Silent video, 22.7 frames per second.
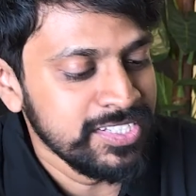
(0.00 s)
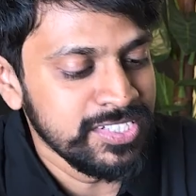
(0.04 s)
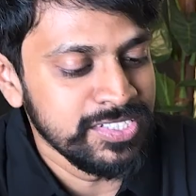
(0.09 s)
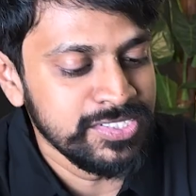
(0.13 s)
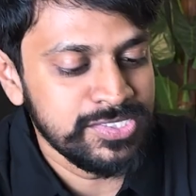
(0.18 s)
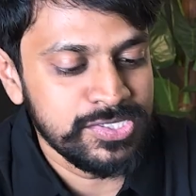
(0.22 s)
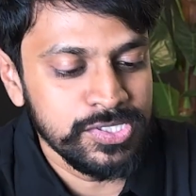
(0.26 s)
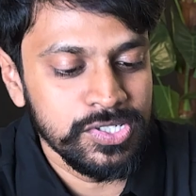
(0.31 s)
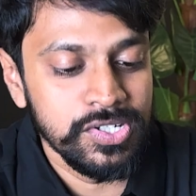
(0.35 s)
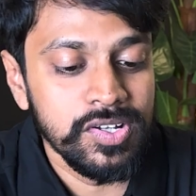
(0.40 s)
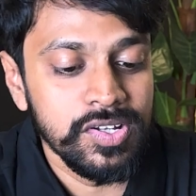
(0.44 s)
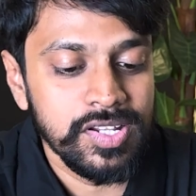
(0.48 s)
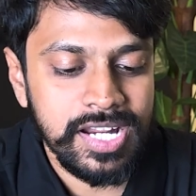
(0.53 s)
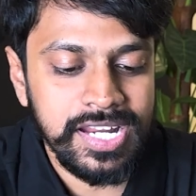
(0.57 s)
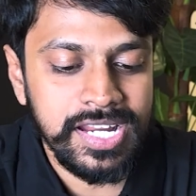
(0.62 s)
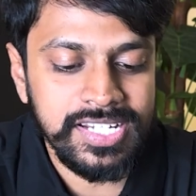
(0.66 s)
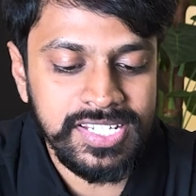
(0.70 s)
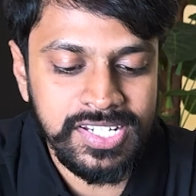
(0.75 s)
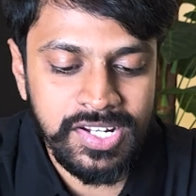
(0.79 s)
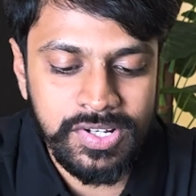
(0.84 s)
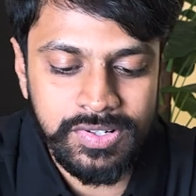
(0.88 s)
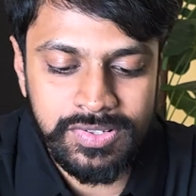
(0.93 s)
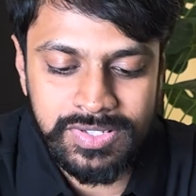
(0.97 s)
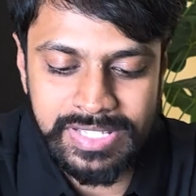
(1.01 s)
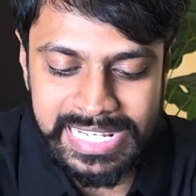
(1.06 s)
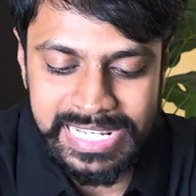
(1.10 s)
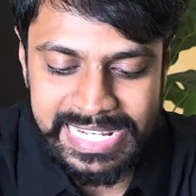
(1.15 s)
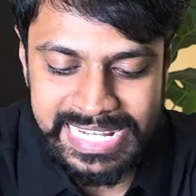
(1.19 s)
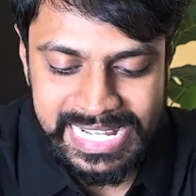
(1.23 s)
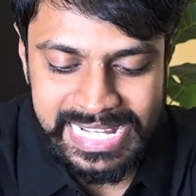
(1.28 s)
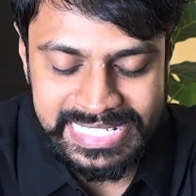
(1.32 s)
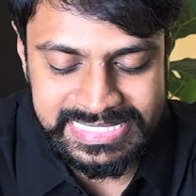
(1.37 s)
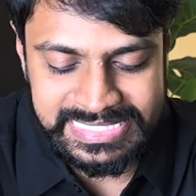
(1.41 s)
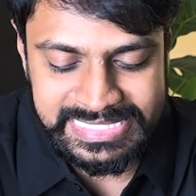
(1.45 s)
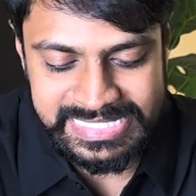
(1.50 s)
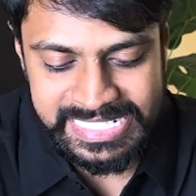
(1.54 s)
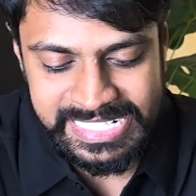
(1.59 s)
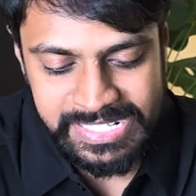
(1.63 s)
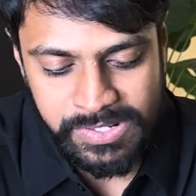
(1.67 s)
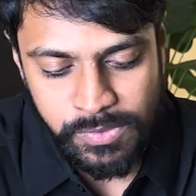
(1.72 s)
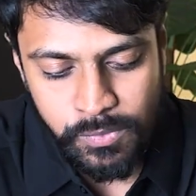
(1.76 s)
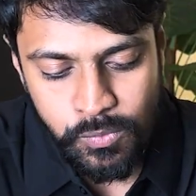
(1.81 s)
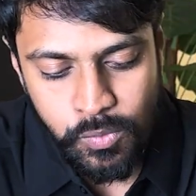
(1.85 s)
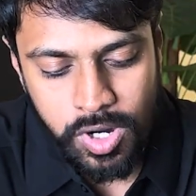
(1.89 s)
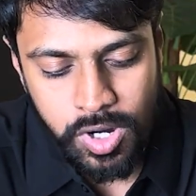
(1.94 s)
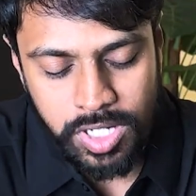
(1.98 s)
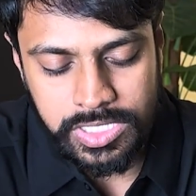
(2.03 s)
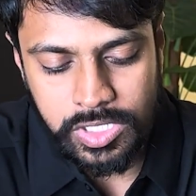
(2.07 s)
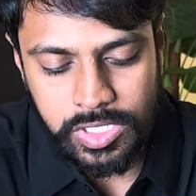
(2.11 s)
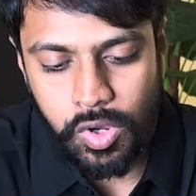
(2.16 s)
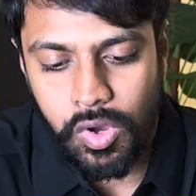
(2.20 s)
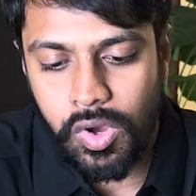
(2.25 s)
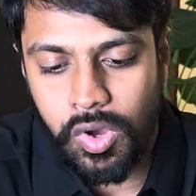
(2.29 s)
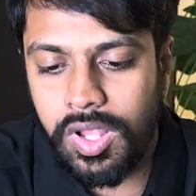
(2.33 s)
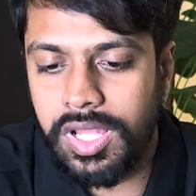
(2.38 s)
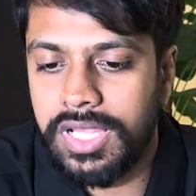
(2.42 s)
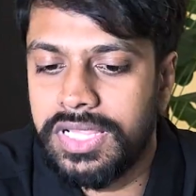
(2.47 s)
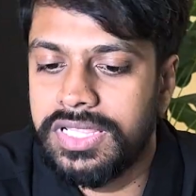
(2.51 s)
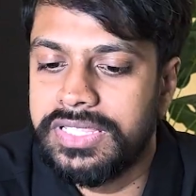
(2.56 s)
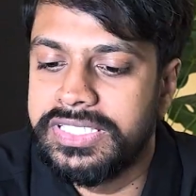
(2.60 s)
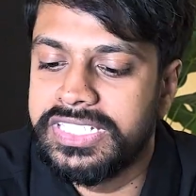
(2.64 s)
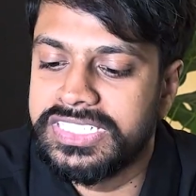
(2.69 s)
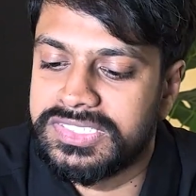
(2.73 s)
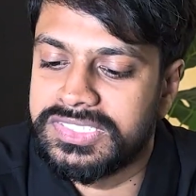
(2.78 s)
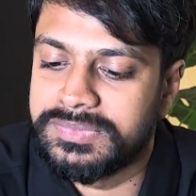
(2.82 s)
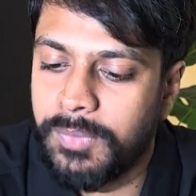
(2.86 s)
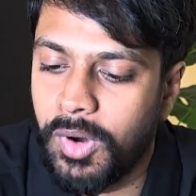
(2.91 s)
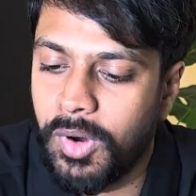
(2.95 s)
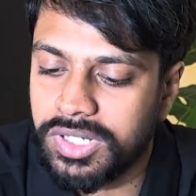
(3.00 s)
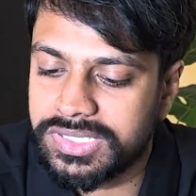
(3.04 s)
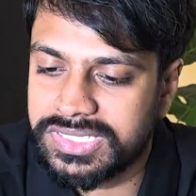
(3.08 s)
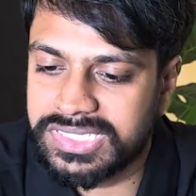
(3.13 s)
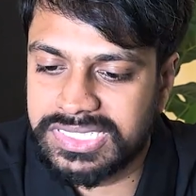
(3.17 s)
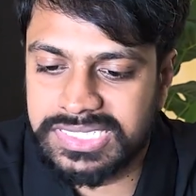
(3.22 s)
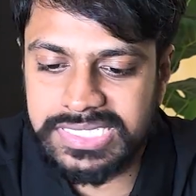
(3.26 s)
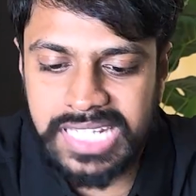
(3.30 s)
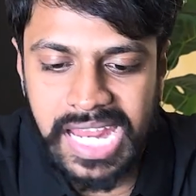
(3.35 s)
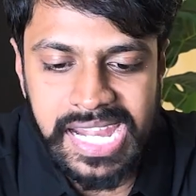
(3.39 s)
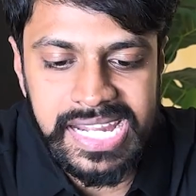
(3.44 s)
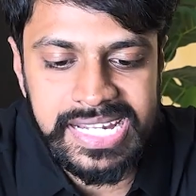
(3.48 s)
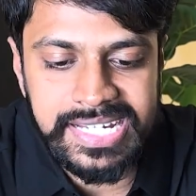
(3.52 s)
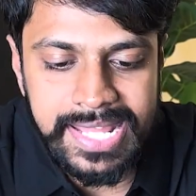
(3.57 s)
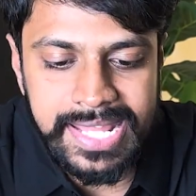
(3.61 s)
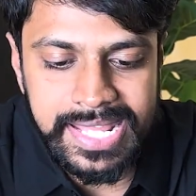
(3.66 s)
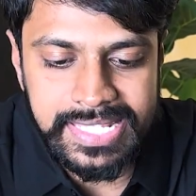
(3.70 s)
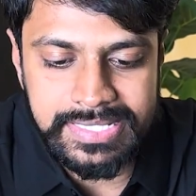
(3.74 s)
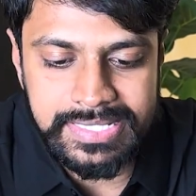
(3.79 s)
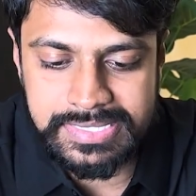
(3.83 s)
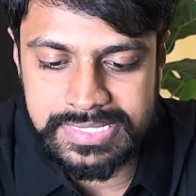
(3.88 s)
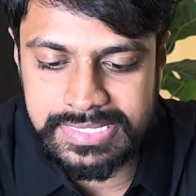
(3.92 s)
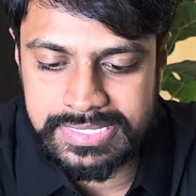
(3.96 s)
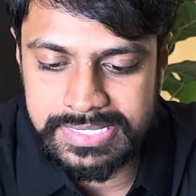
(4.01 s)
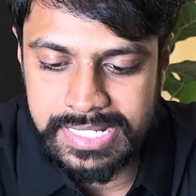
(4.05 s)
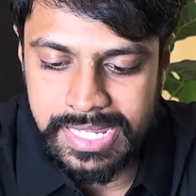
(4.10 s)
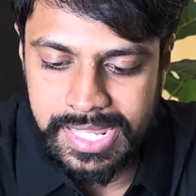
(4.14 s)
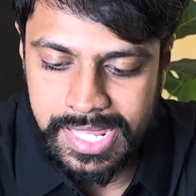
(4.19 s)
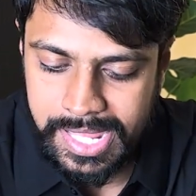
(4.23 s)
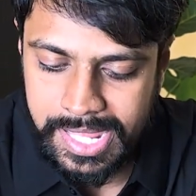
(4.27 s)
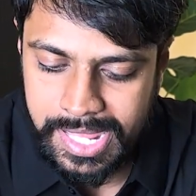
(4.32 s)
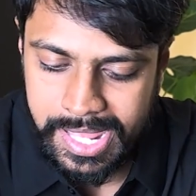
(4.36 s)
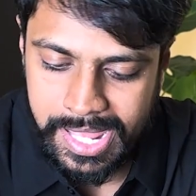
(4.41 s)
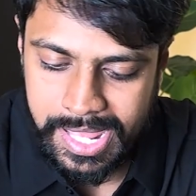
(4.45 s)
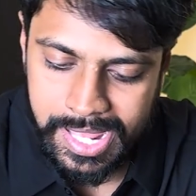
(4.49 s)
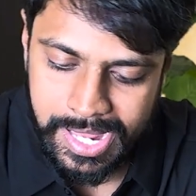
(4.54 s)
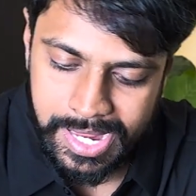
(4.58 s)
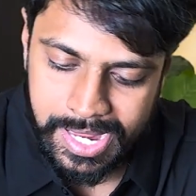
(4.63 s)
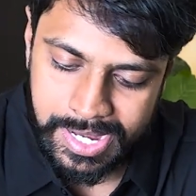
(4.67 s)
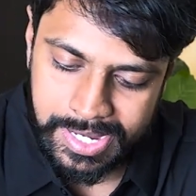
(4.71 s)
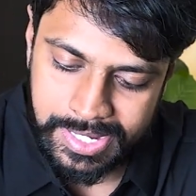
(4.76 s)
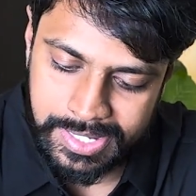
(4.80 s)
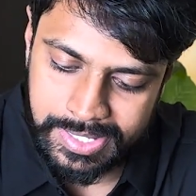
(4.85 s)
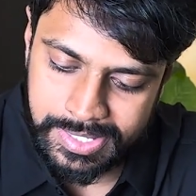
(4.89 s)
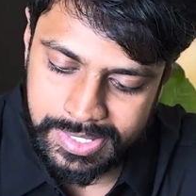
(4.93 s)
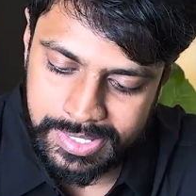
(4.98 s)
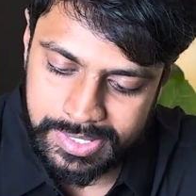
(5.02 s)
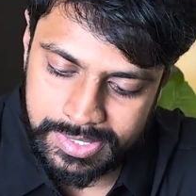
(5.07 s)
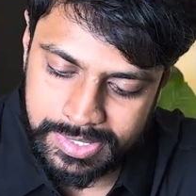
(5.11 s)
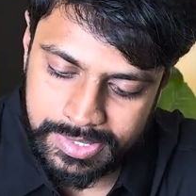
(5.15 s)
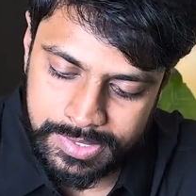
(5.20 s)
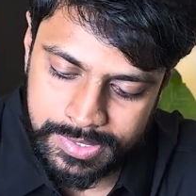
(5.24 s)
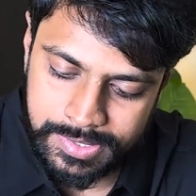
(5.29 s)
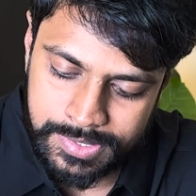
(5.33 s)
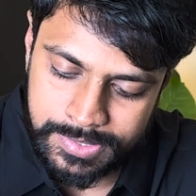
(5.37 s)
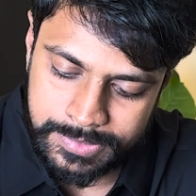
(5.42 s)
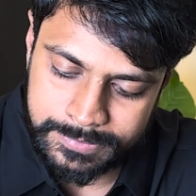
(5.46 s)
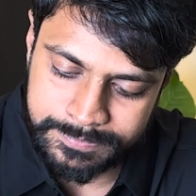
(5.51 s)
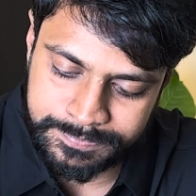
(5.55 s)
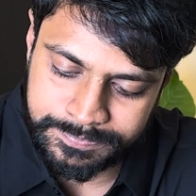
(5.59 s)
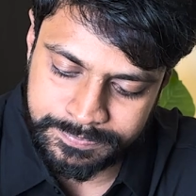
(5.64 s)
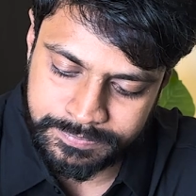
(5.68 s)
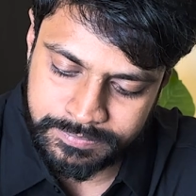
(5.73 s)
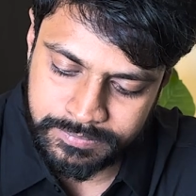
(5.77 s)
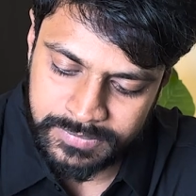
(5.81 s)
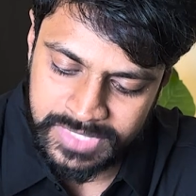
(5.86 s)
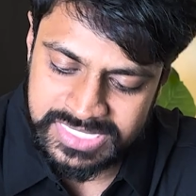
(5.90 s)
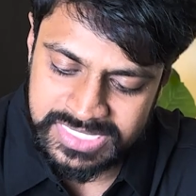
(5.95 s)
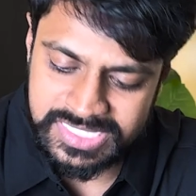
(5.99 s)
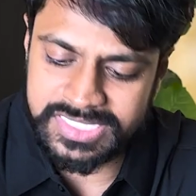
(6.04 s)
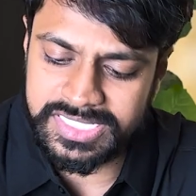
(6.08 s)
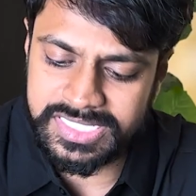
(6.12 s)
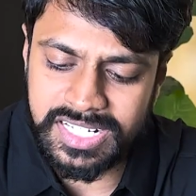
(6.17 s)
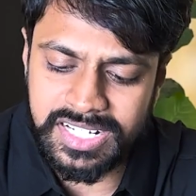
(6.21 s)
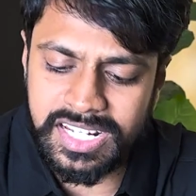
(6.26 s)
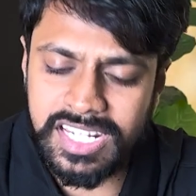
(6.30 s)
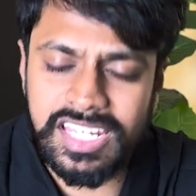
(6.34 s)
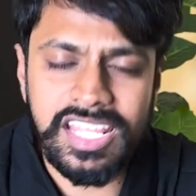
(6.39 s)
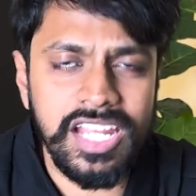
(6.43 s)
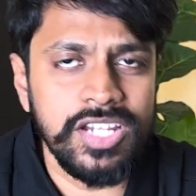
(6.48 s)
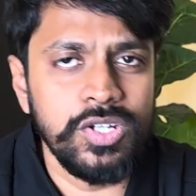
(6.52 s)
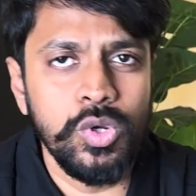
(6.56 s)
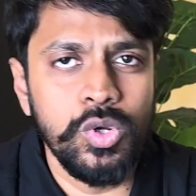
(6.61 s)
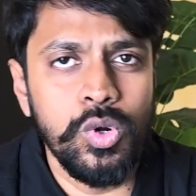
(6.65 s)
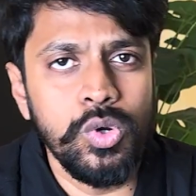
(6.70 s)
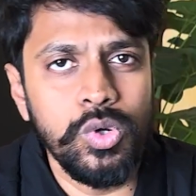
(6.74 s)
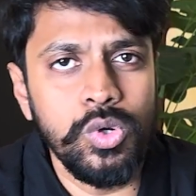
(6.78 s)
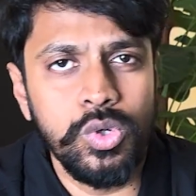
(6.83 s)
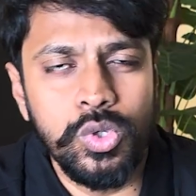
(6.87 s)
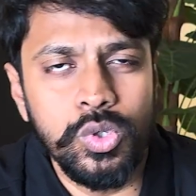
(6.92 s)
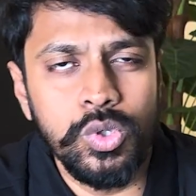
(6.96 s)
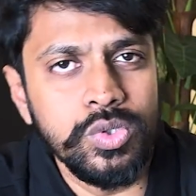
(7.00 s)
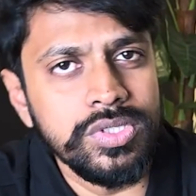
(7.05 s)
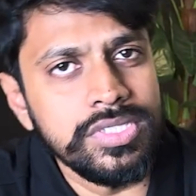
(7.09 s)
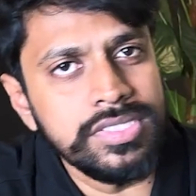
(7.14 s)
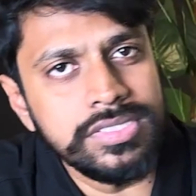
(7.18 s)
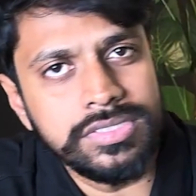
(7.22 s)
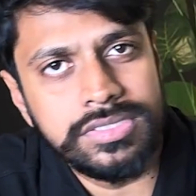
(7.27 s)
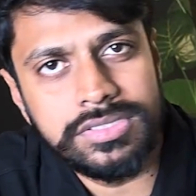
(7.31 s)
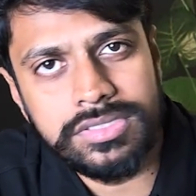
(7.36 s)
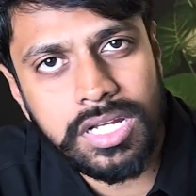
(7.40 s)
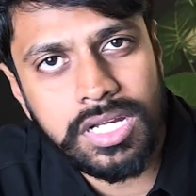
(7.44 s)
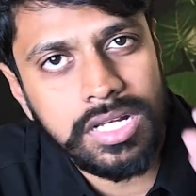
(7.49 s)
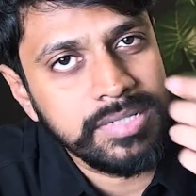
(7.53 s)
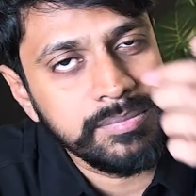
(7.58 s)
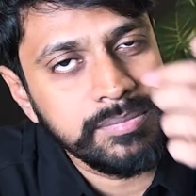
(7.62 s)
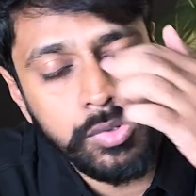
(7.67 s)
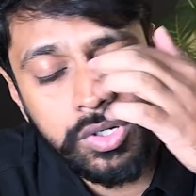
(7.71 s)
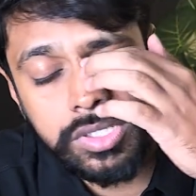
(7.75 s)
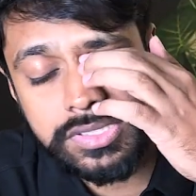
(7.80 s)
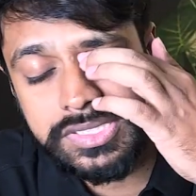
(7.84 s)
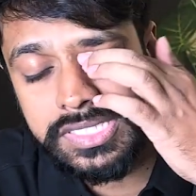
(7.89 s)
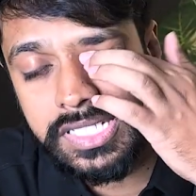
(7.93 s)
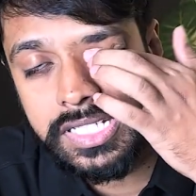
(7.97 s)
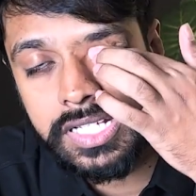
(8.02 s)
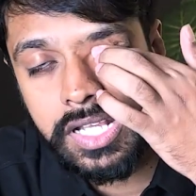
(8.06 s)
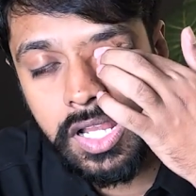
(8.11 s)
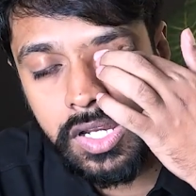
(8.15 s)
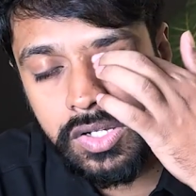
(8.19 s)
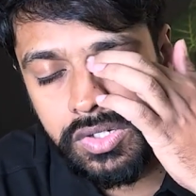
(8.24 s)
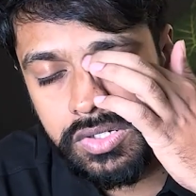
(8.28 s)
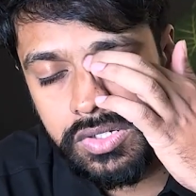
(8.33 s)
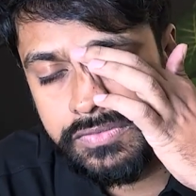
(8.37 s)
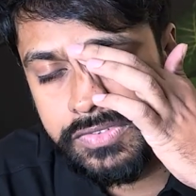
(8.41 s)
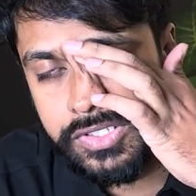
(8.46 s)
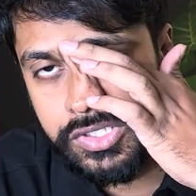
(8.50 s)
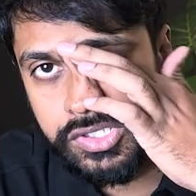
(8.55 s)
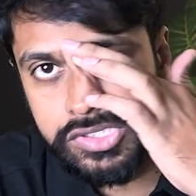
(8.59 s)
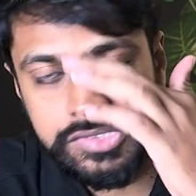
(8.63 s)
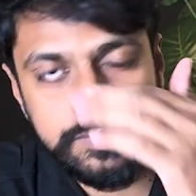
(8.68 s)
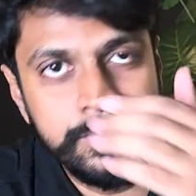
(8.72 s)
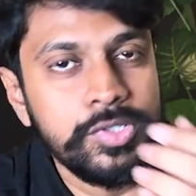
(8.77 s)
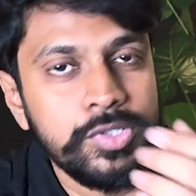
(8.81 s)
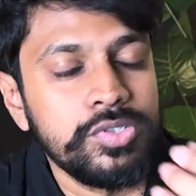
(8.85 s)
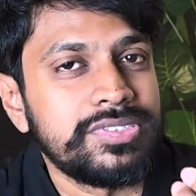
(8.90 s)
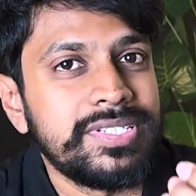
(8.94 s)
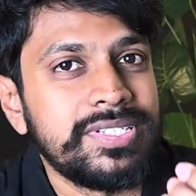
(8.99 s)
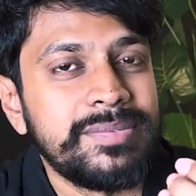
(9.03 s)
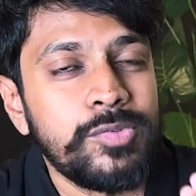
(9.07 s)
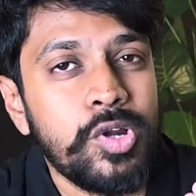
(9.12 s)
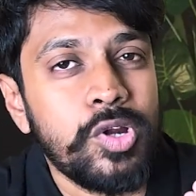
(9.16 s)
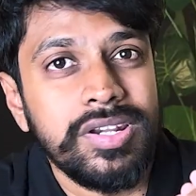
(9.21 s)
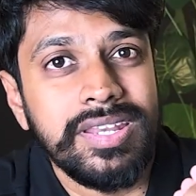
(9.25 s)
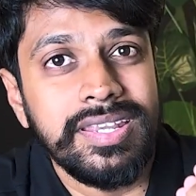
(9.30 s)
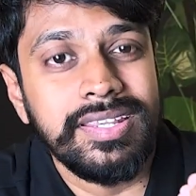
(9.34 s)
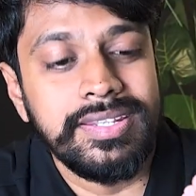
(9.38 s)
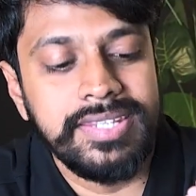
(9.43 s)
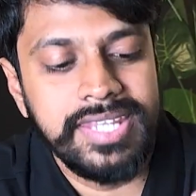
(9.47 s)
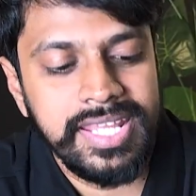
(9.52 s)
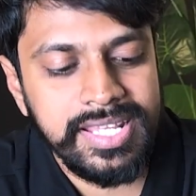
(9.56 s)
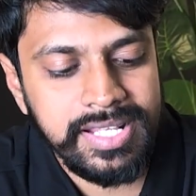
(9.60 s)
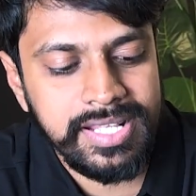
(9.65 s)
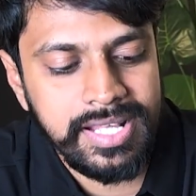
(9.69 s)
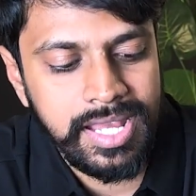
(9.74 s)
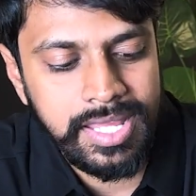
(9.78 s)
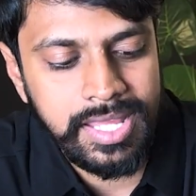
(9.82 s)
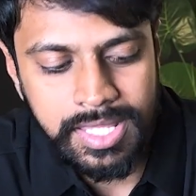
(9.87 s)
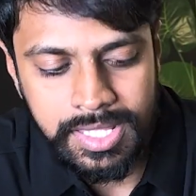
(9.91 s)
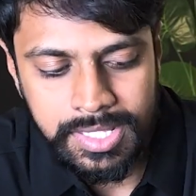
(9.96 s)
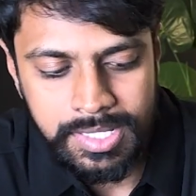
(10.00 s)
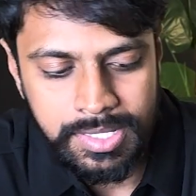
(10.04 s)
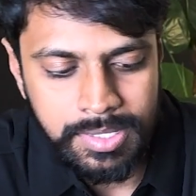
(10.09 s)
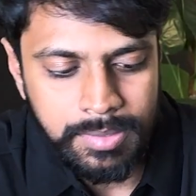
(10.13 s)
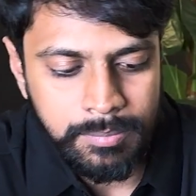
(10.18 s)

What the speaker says: So right now, let's see what all this box contains. And see, generally I don't do this unboxing kind of videos because I'm not a tech guy.